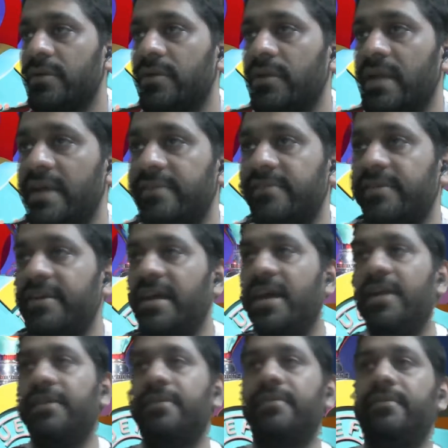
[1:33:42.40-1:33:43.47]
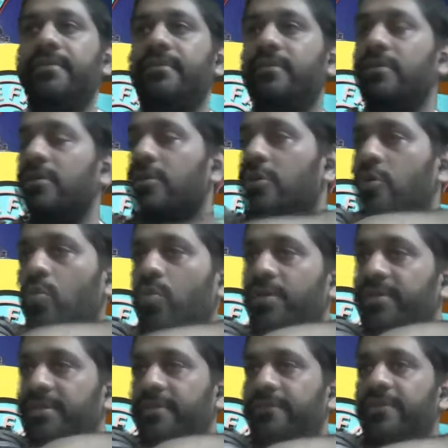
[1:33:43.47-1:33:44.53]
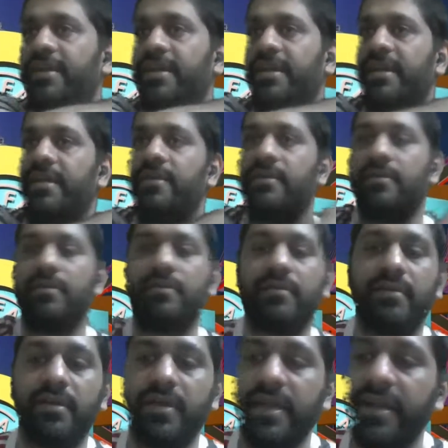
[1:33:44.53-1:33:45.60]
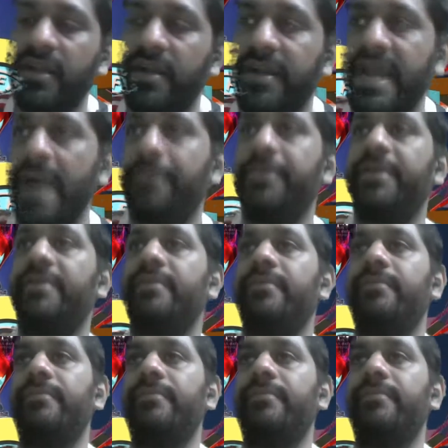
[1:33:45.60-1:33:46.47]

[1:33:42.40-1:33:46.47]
Nicely done. Wins the free kick. England captain.